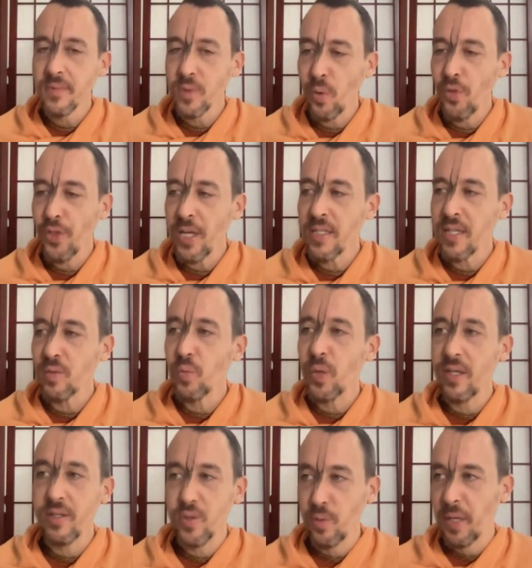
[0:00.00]
Two things that
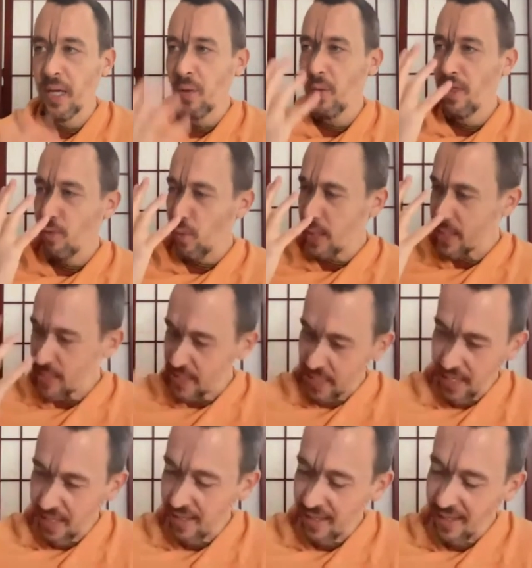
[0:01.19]
we
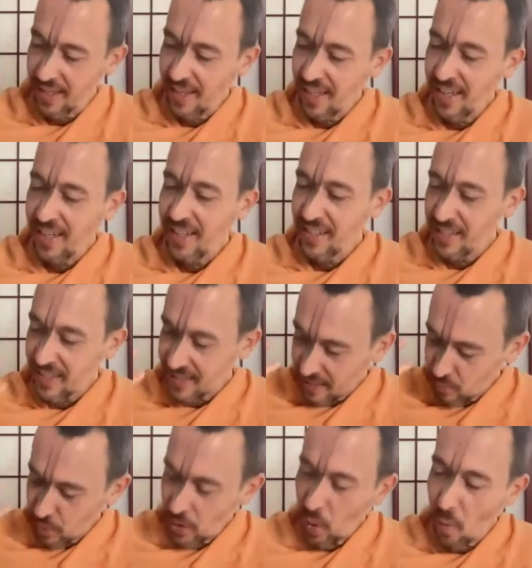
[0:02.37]
see,
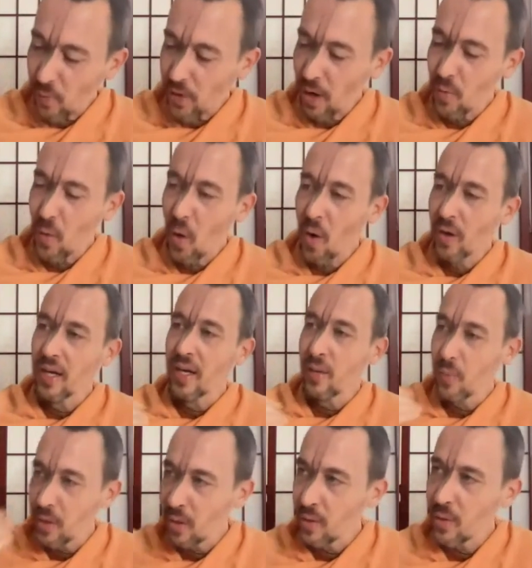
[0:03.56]
we know they are wrong,
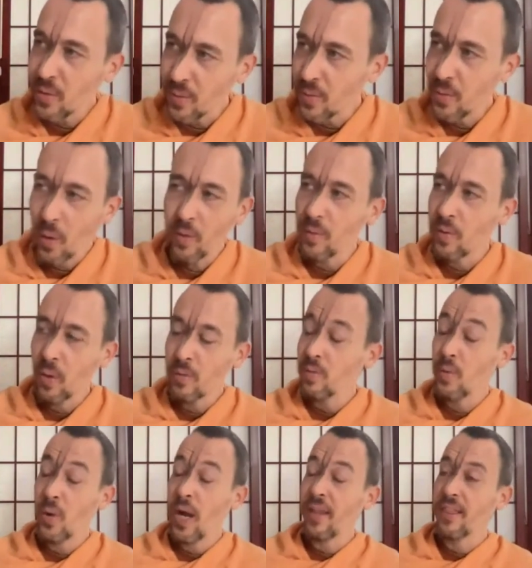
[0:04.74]
and we don't
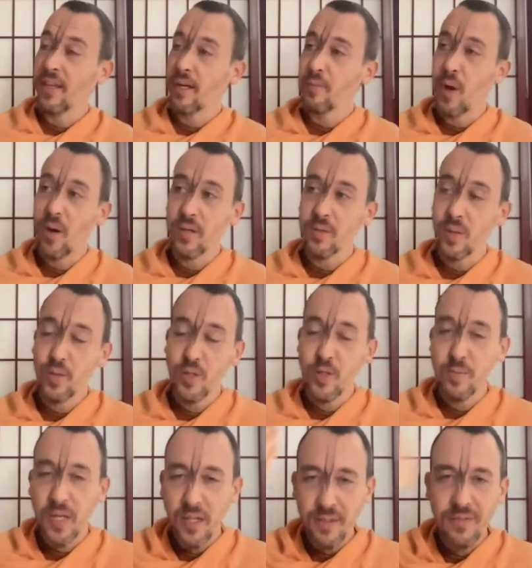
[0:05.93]
do anything about it. What to
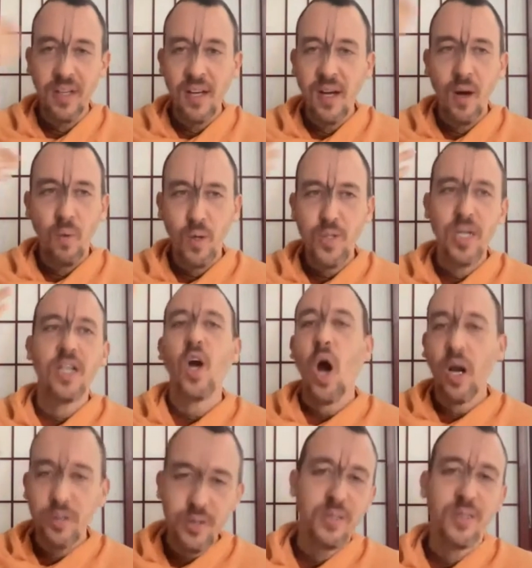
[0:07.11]
speak of what's
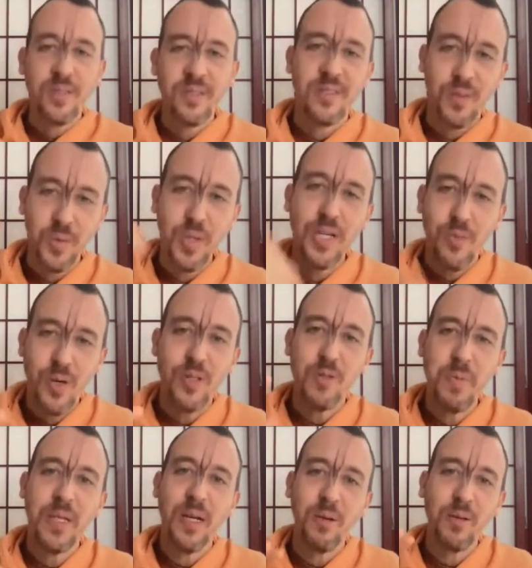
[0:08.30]
unconscious? Today we're
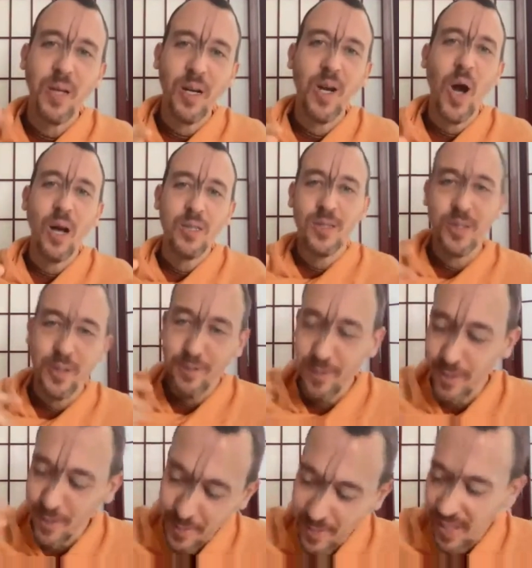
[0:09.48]
speaking about the unconscious, of
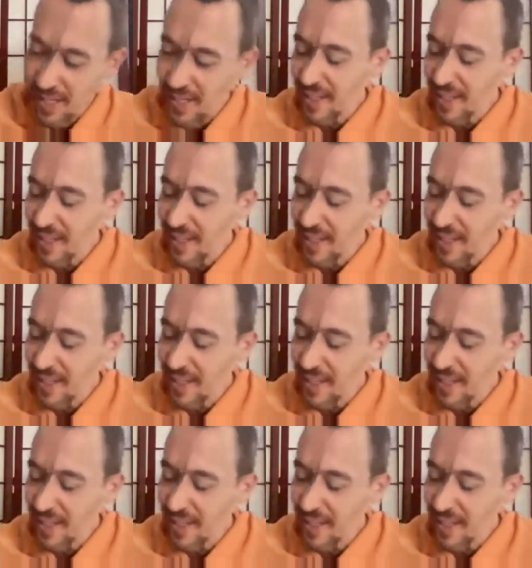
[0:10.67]
course,